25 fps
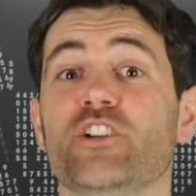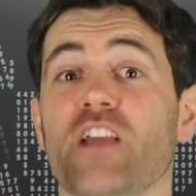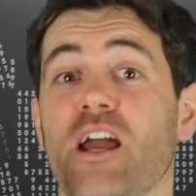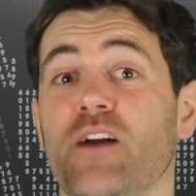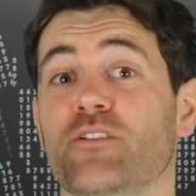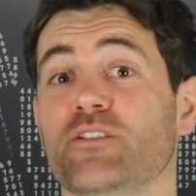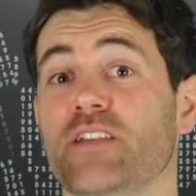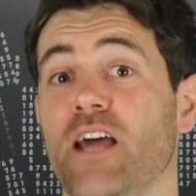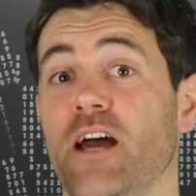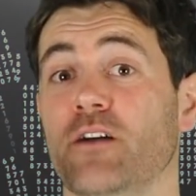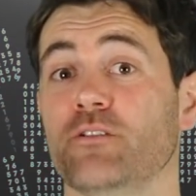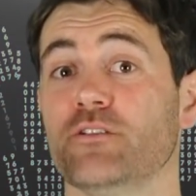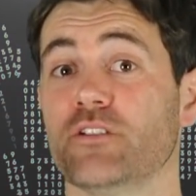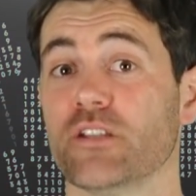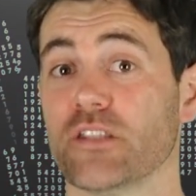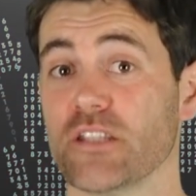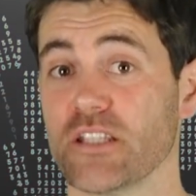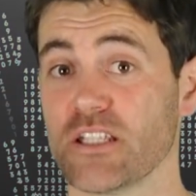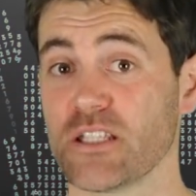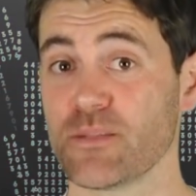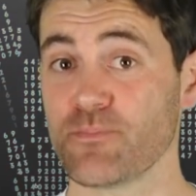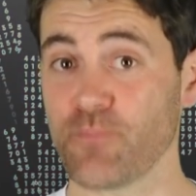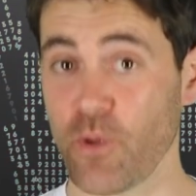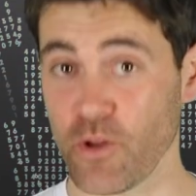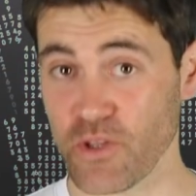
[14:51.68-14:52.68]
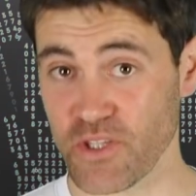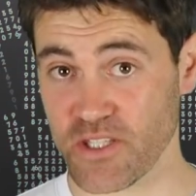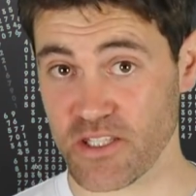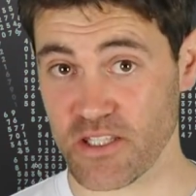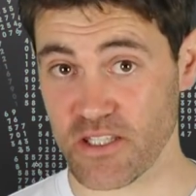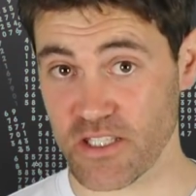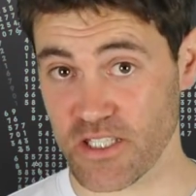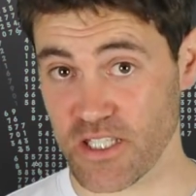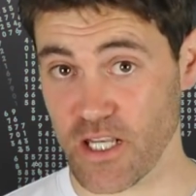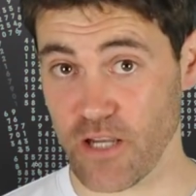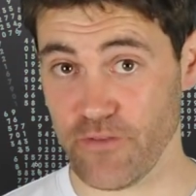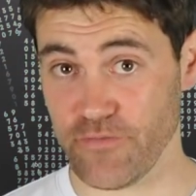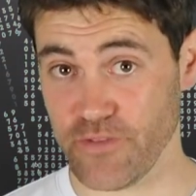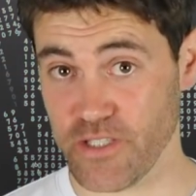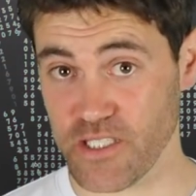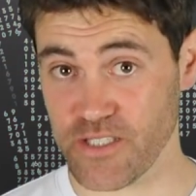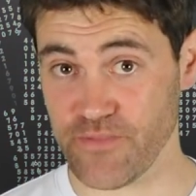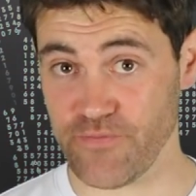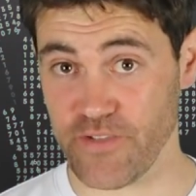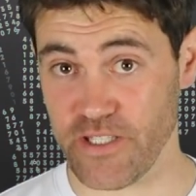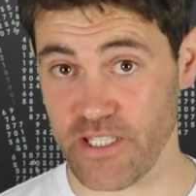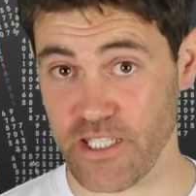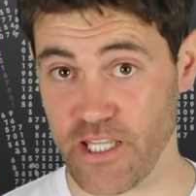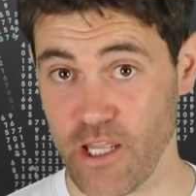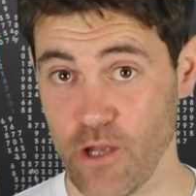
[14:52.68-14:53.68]
shout out to the sponsors of
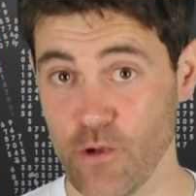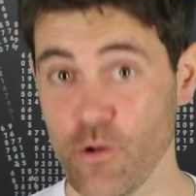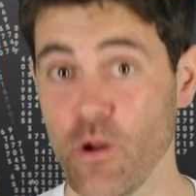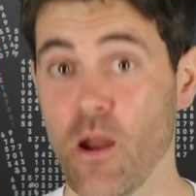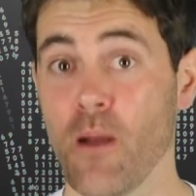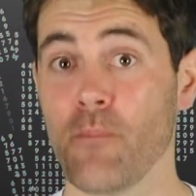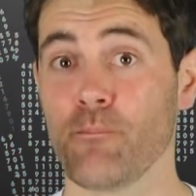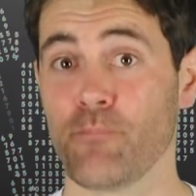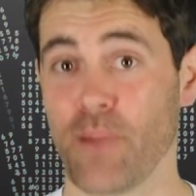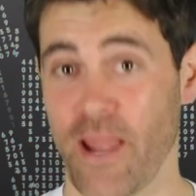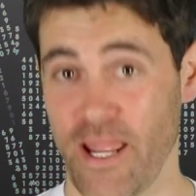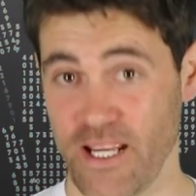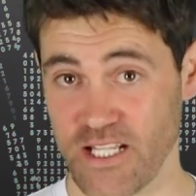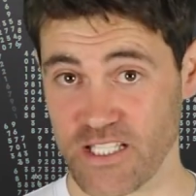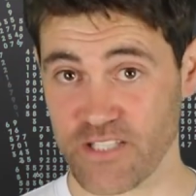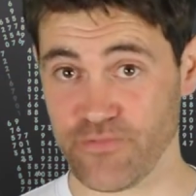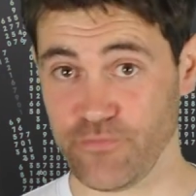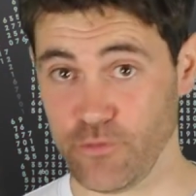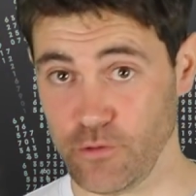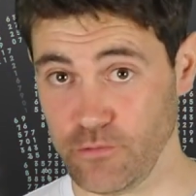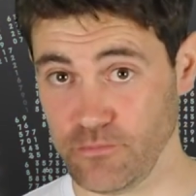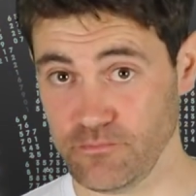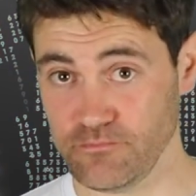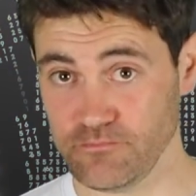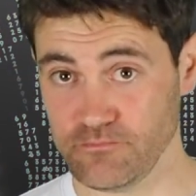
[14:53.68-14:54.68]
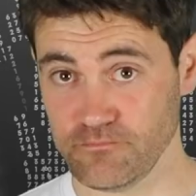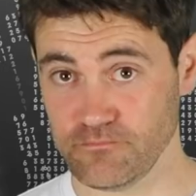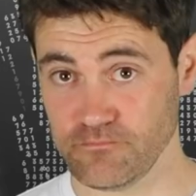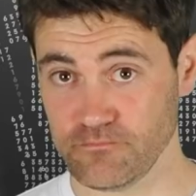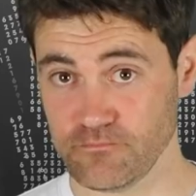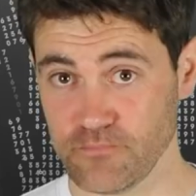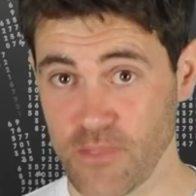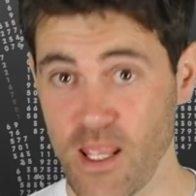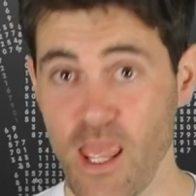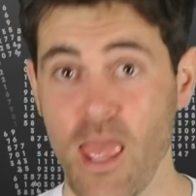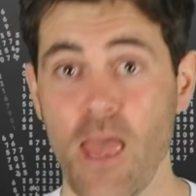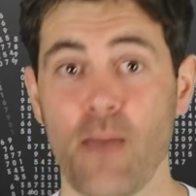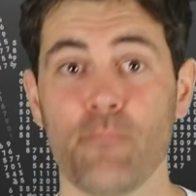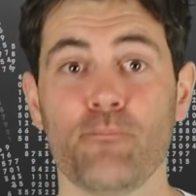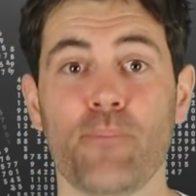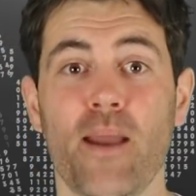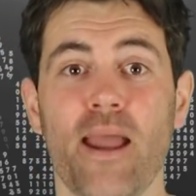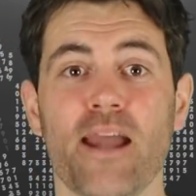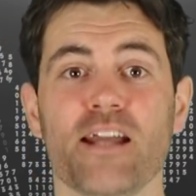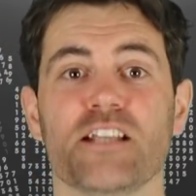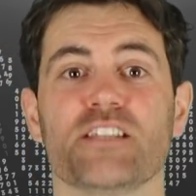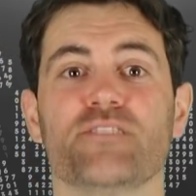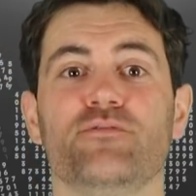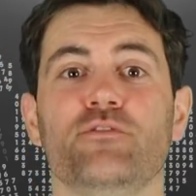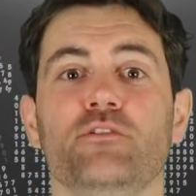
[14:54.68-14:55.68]
this video, Paxful.
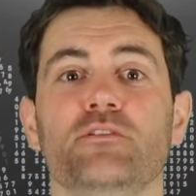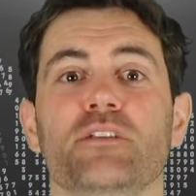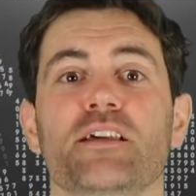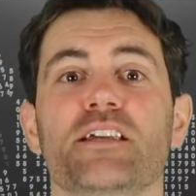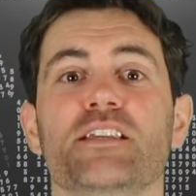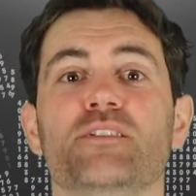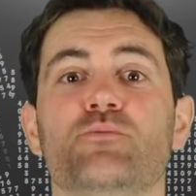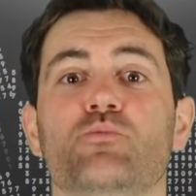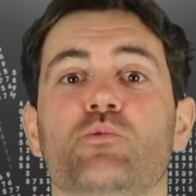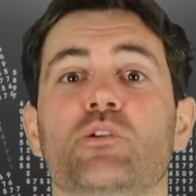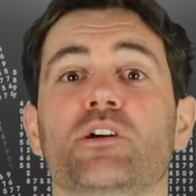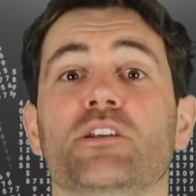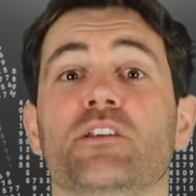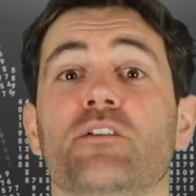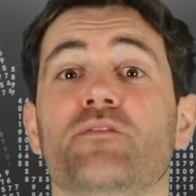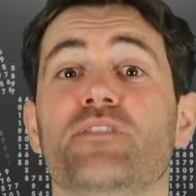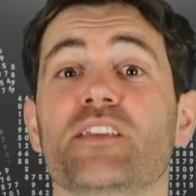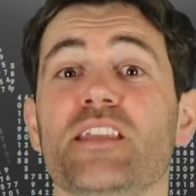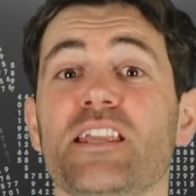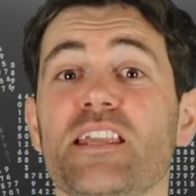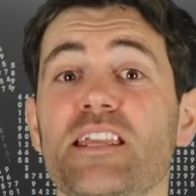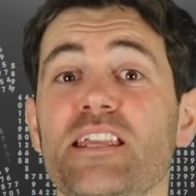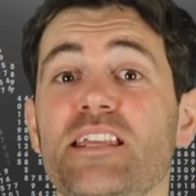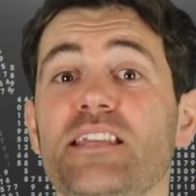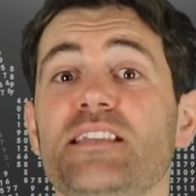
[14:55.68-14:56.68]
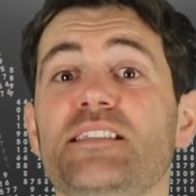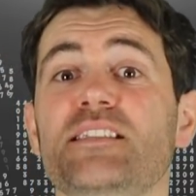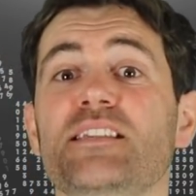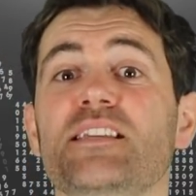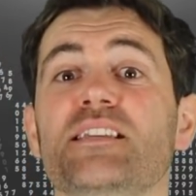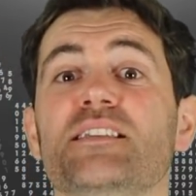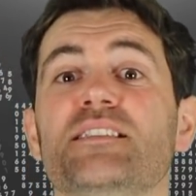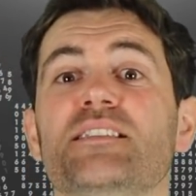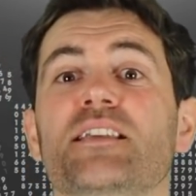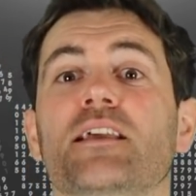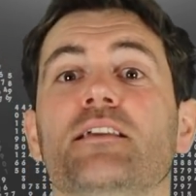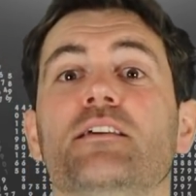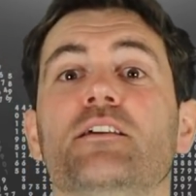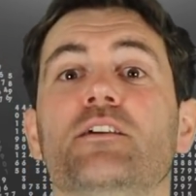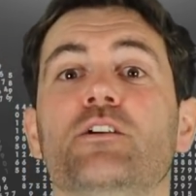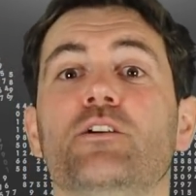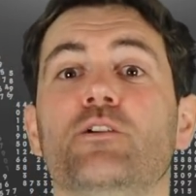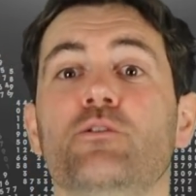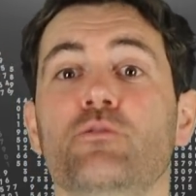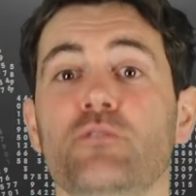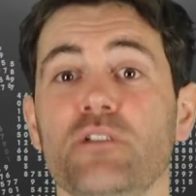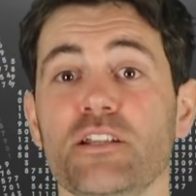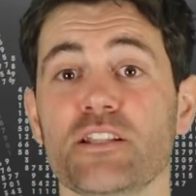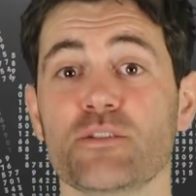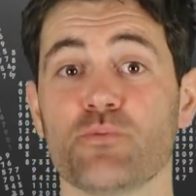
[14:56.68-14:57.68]
Paxful is one of the easiest and
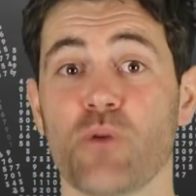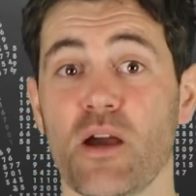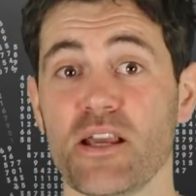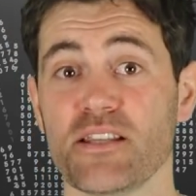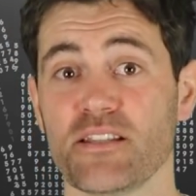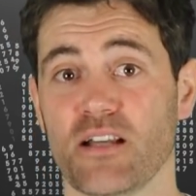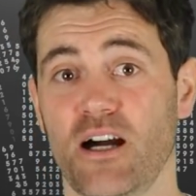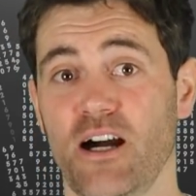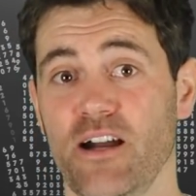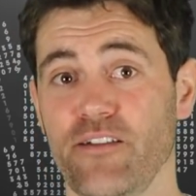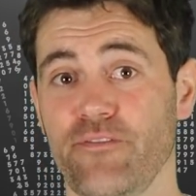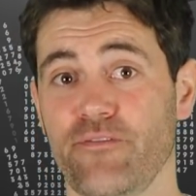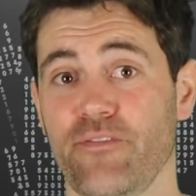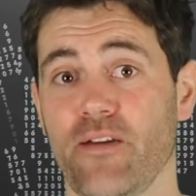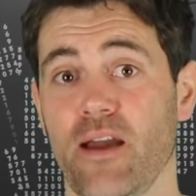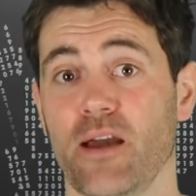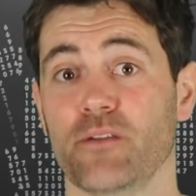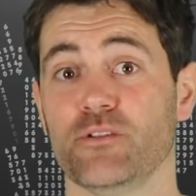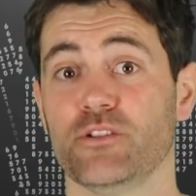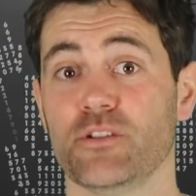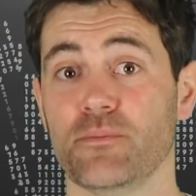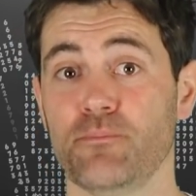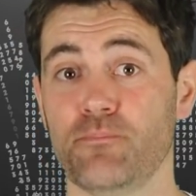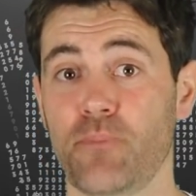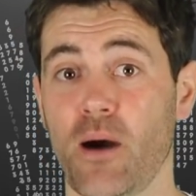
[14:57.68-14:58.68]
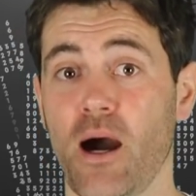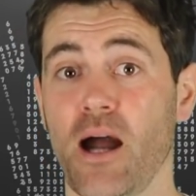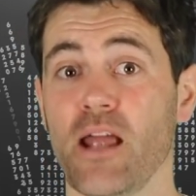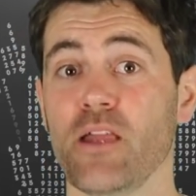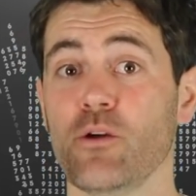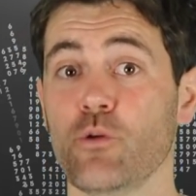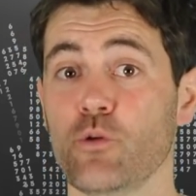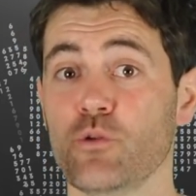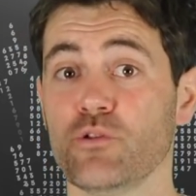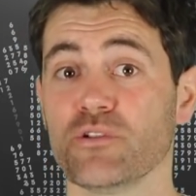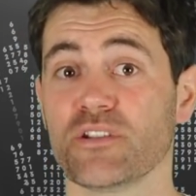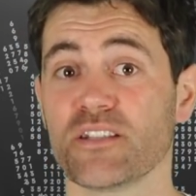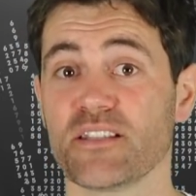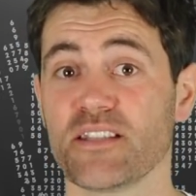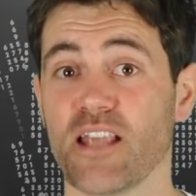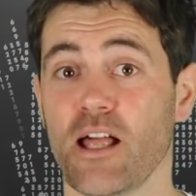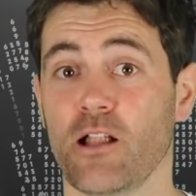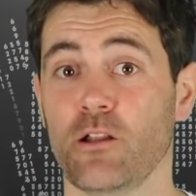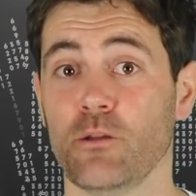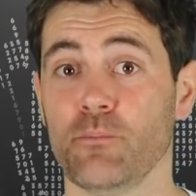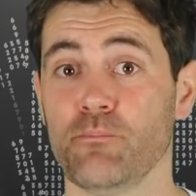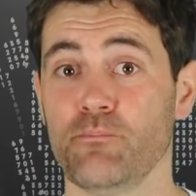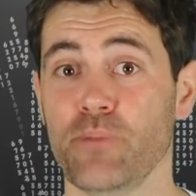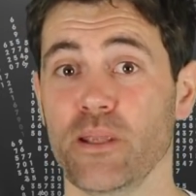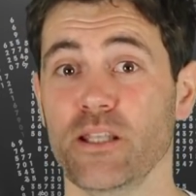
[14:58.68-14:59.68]
coolest ways I've found to buy or
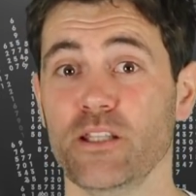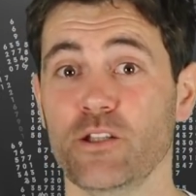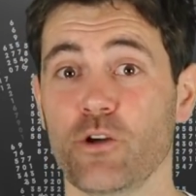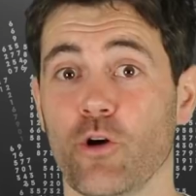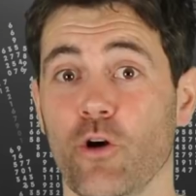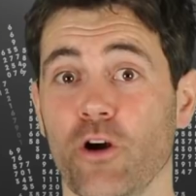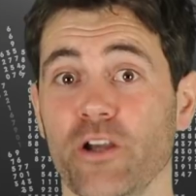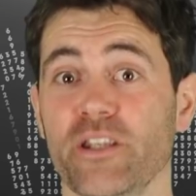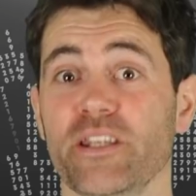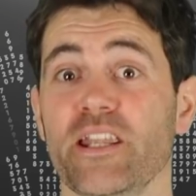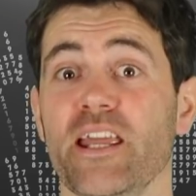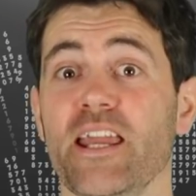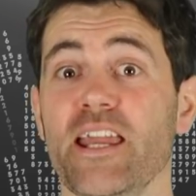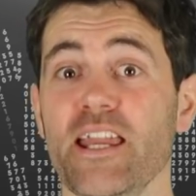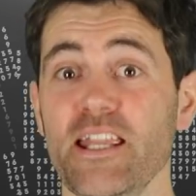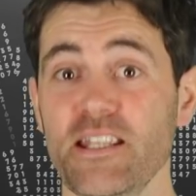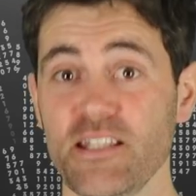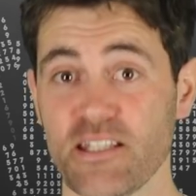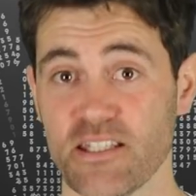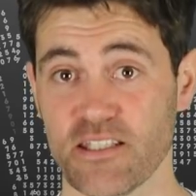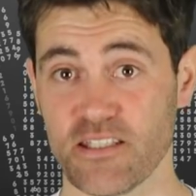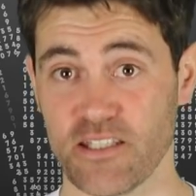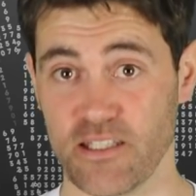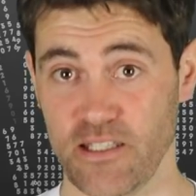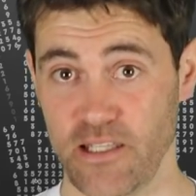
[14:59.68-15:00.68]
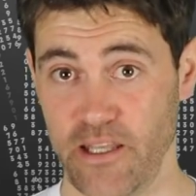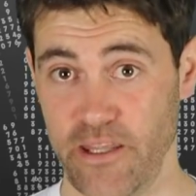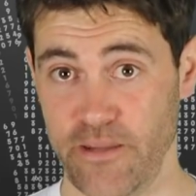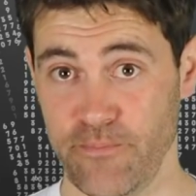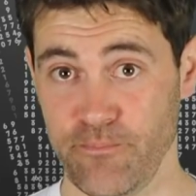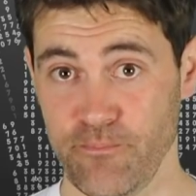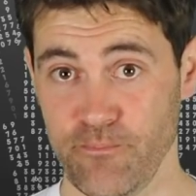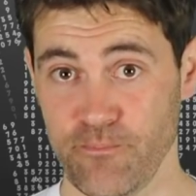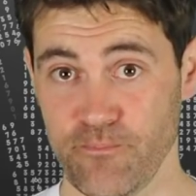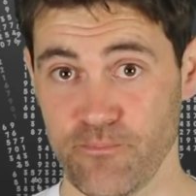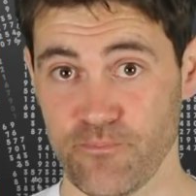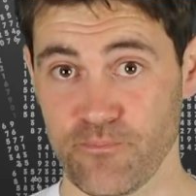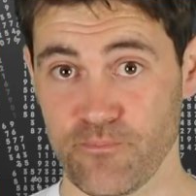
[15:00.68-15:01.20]
sell Bitcoin instantly.